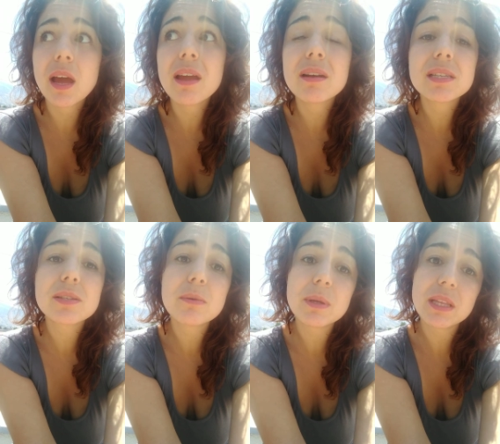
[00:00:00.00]
I
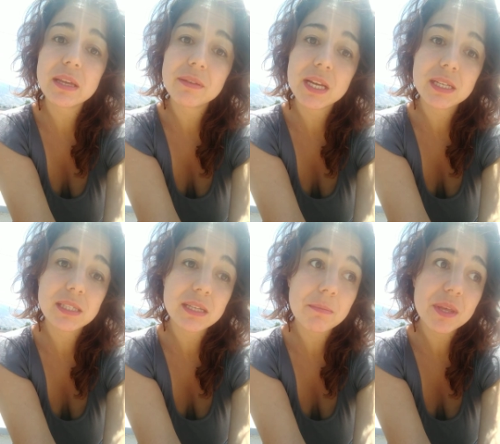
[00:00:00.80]
also believe that
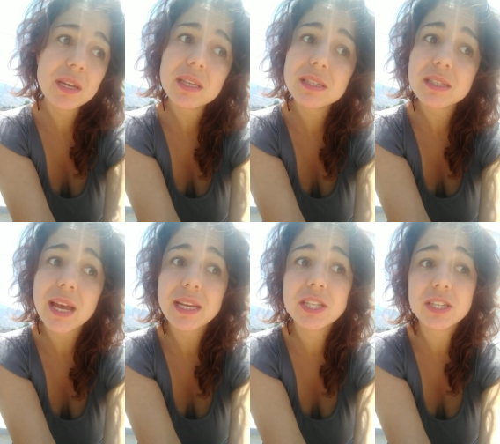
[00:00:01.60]
something
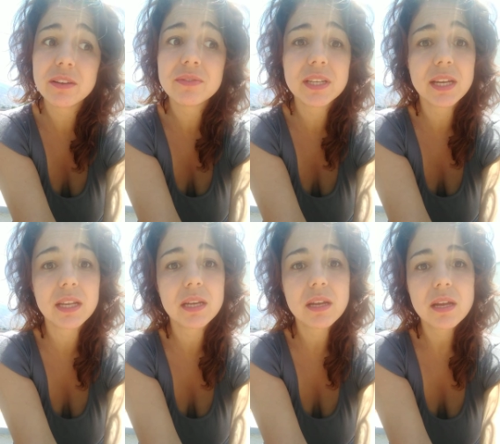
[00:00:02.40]
inside
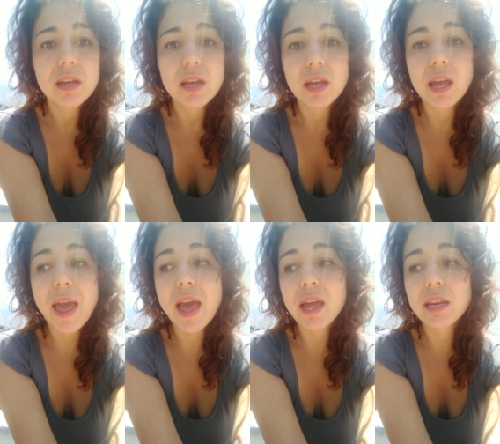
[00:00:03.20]
shifted.
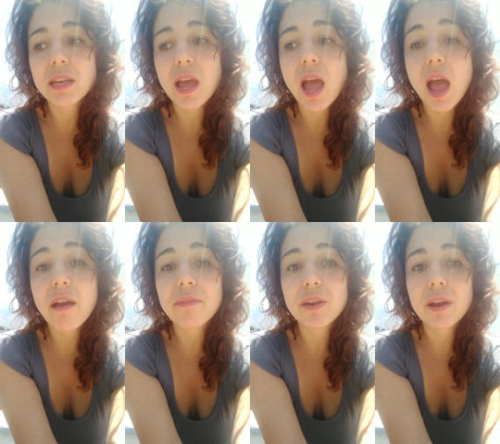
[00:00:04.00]
And
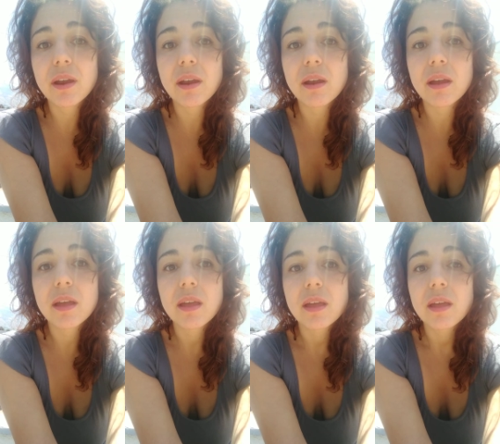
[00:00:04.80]
after
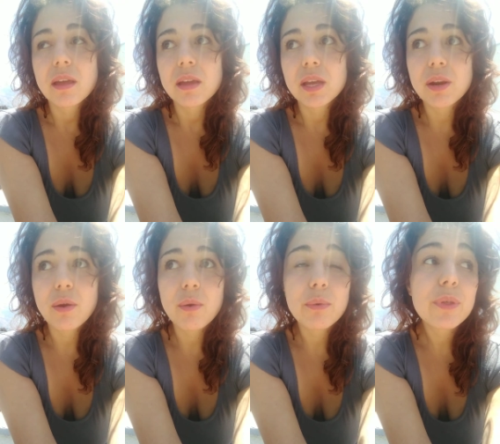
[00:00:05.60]

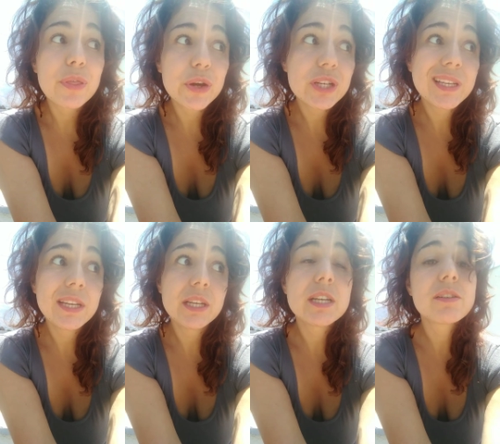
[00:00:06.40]

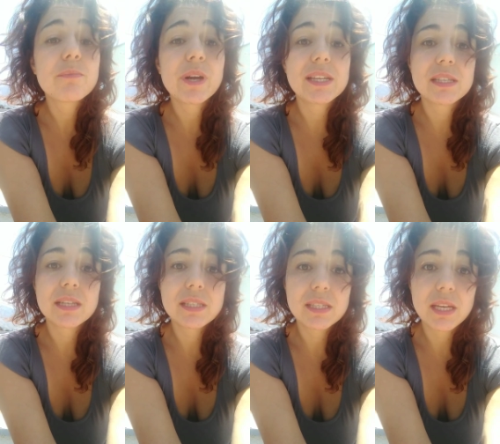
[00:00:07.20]
13 years of
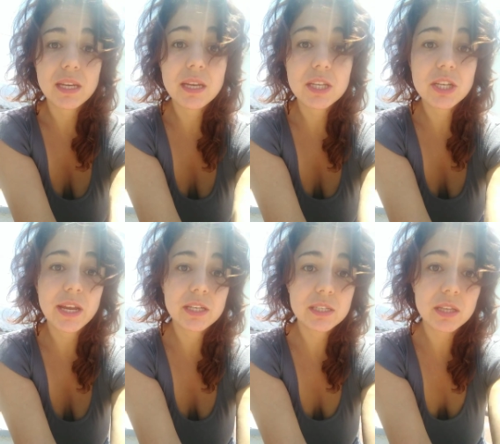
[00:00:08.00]
presidency, he
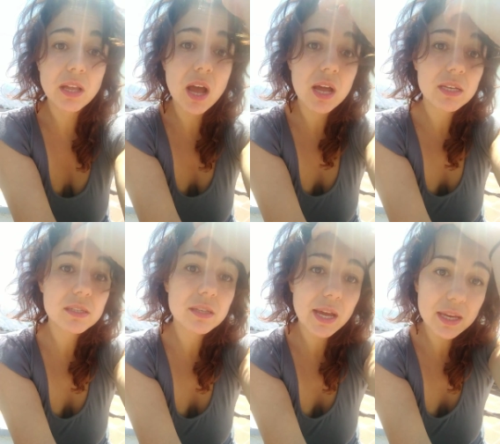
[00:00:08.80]
changed the law
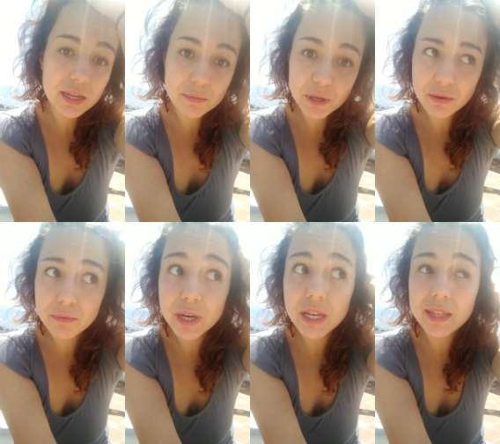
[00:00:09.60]
so that he could be
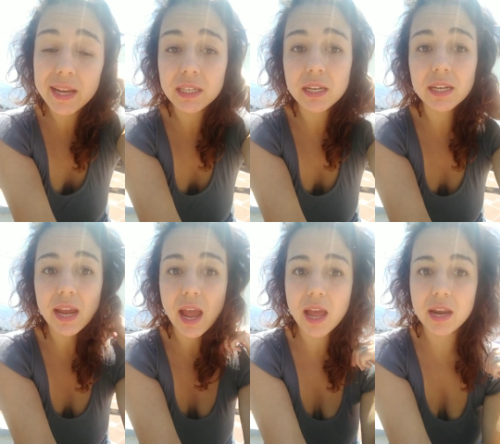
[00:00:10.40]
re-elected
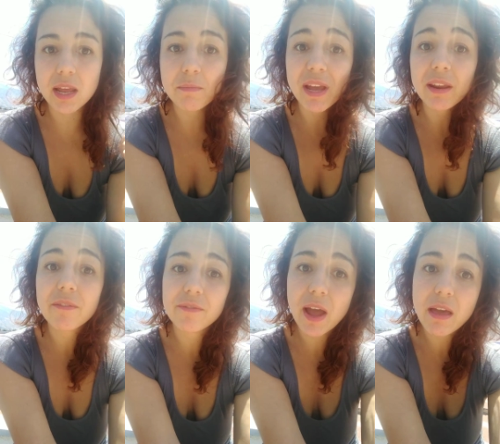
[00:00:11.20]
again and made it
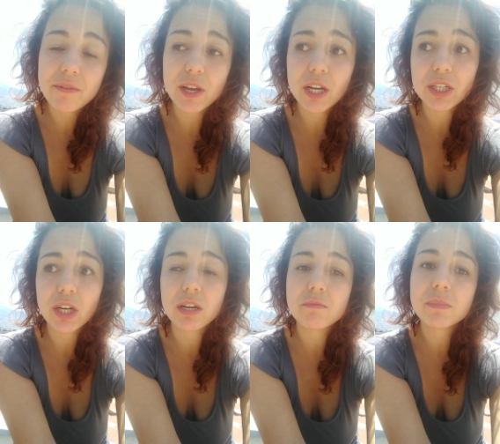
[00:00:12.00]
5-year
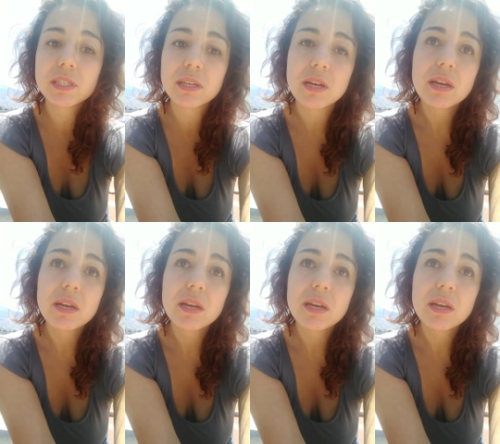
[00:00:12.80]
terms.